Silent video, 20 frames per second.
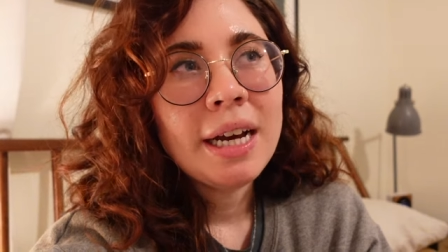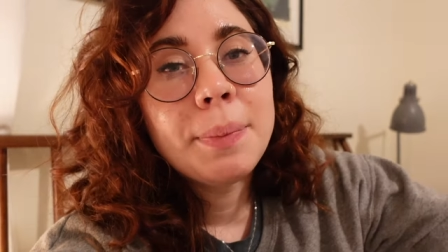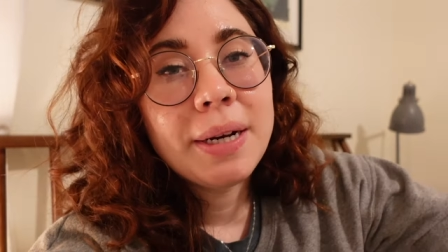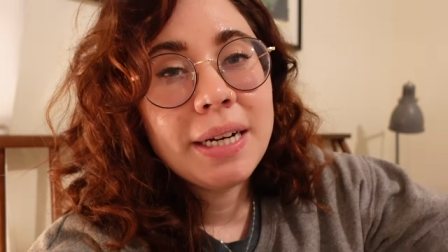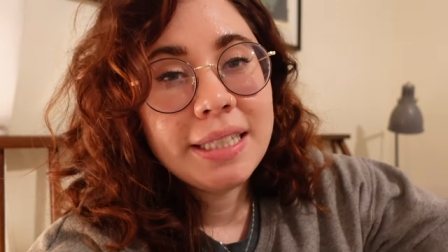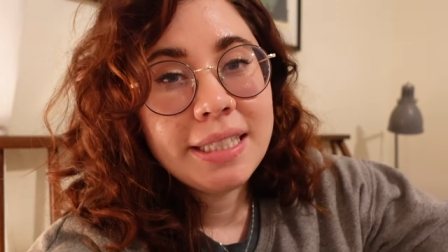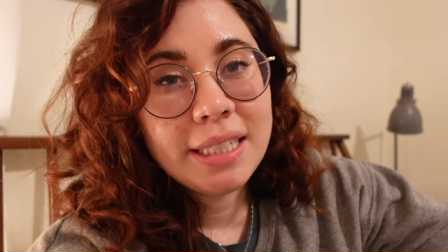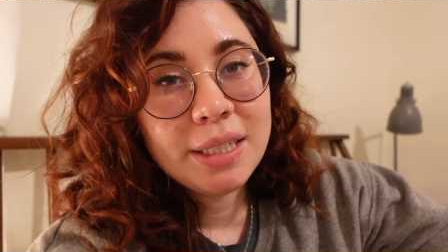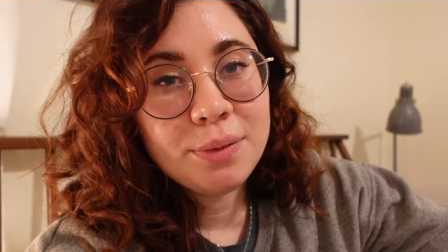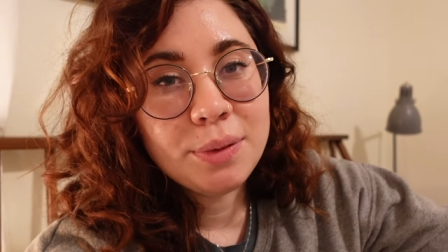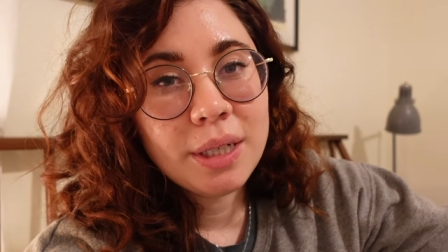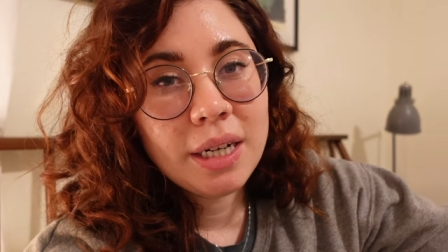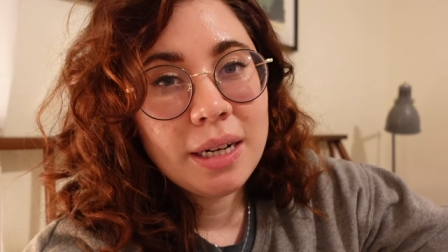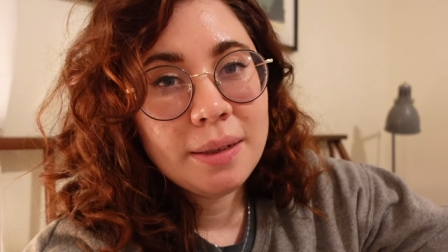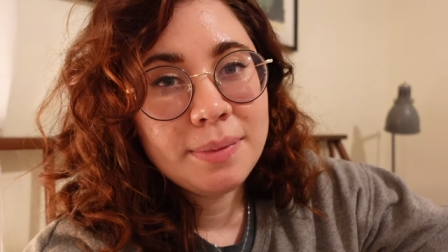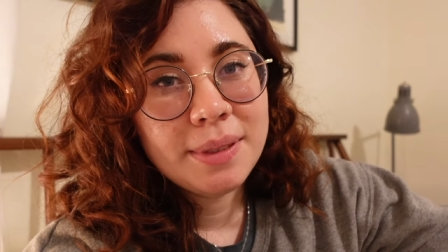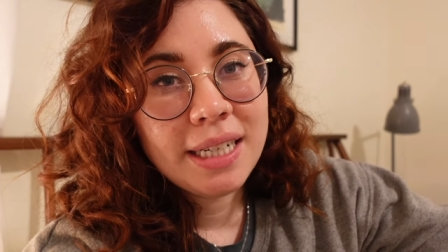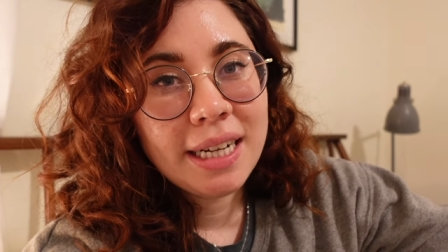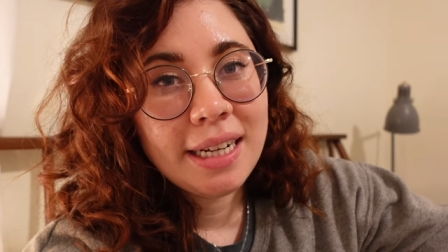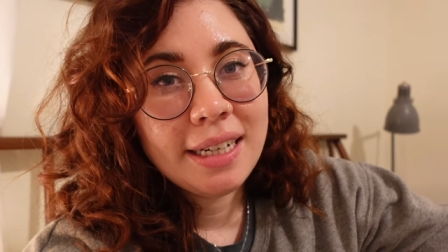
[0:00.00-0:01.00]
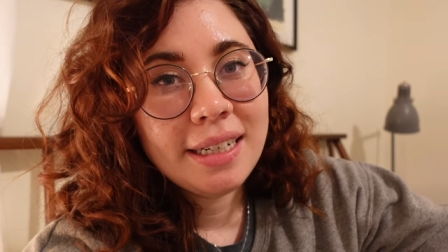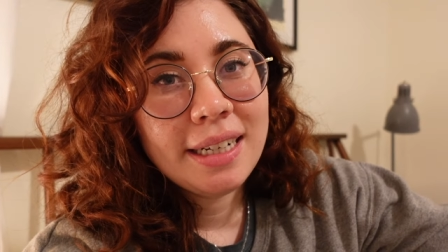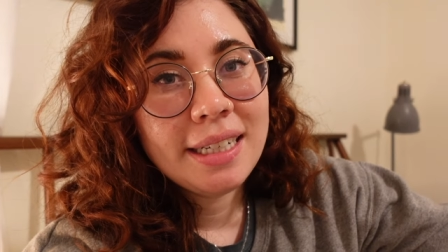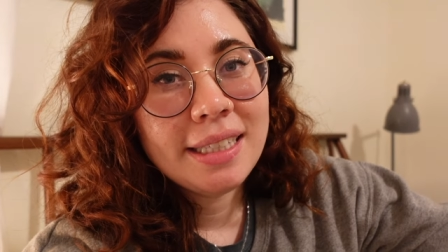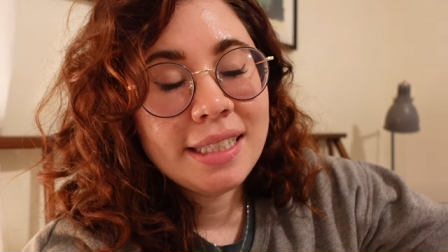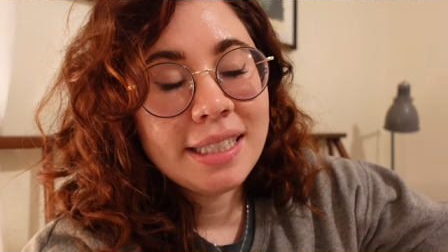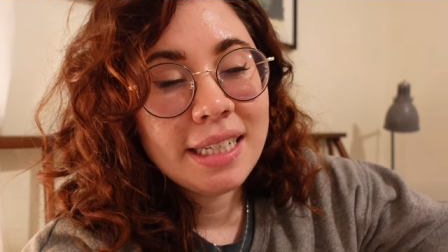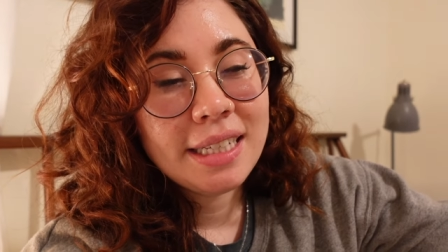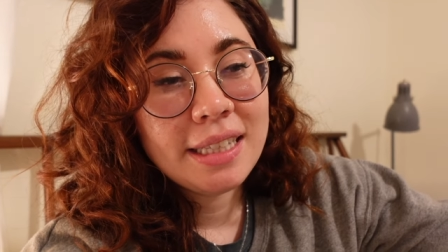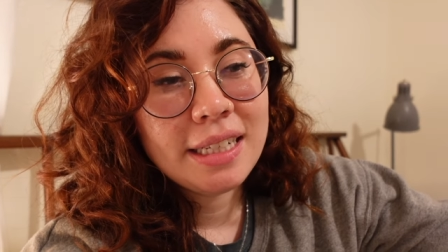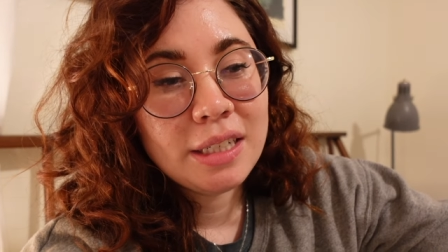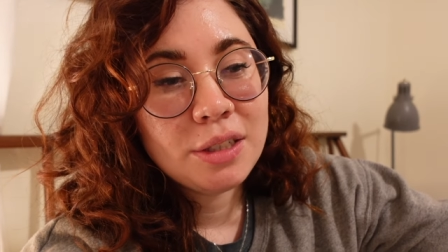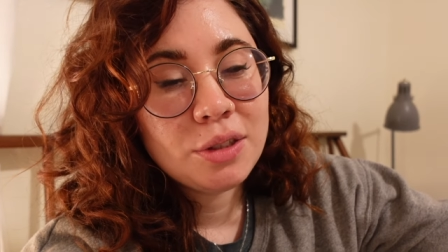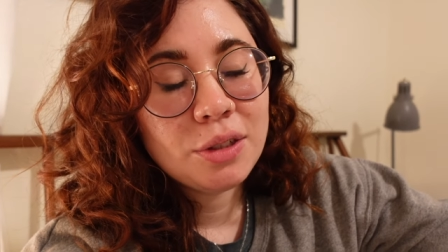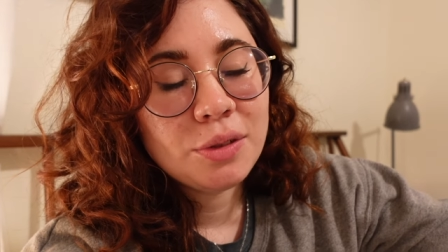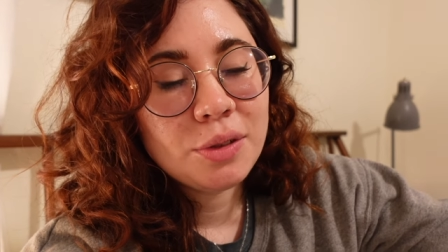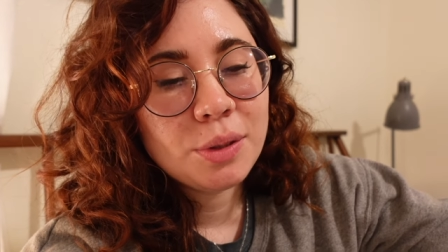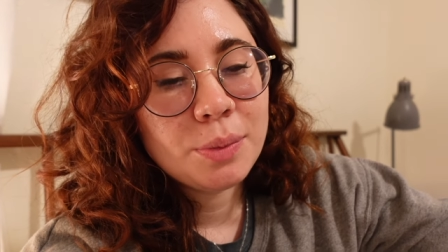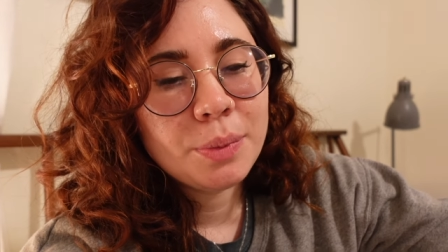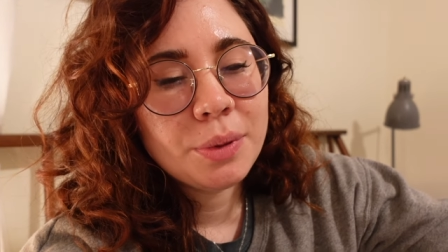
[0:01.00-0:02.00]
but I did want to update and say that I
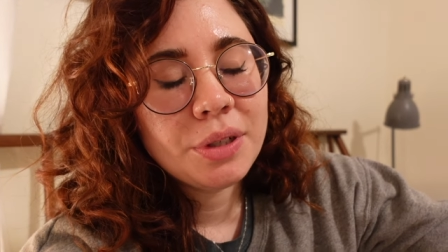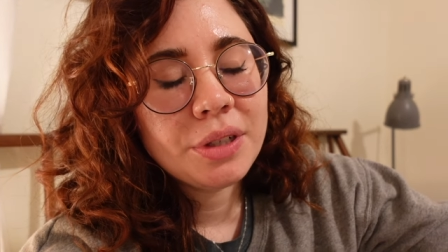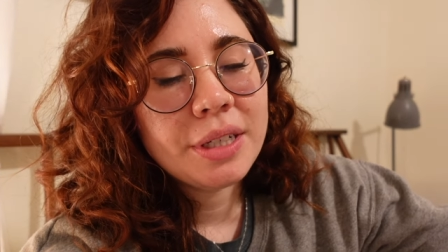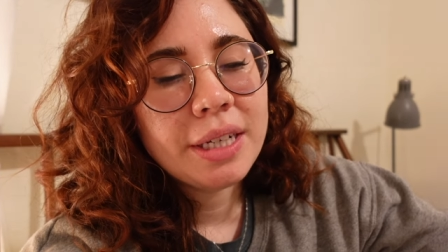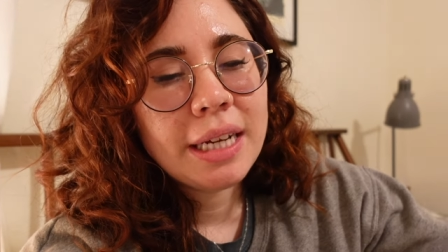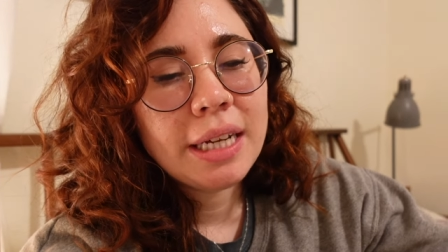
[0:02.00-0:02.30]
chose a book,